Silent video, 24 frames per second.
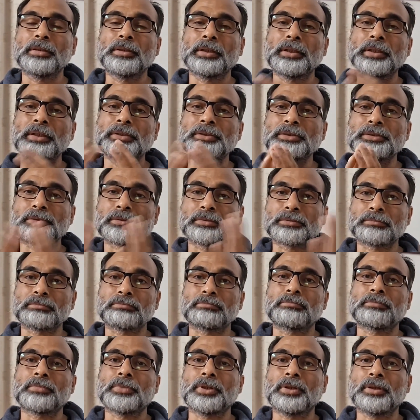his
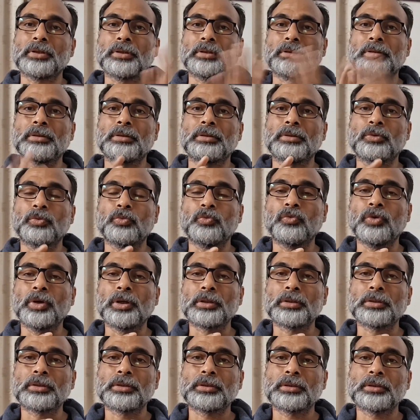
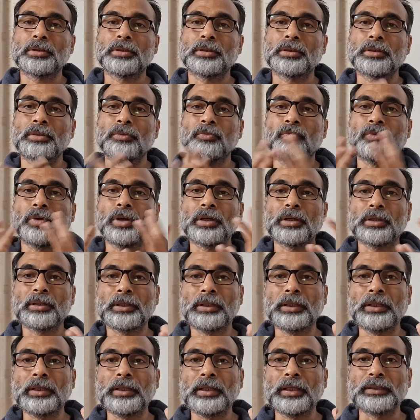work, what
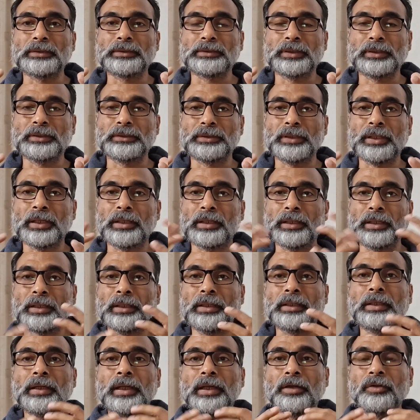he does is that he
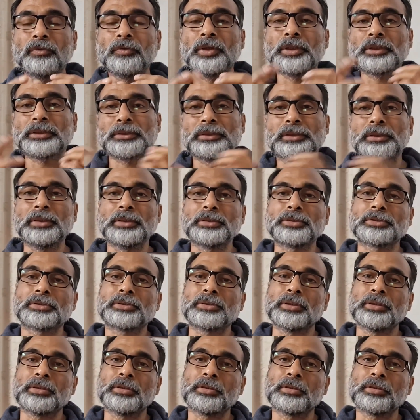delivers this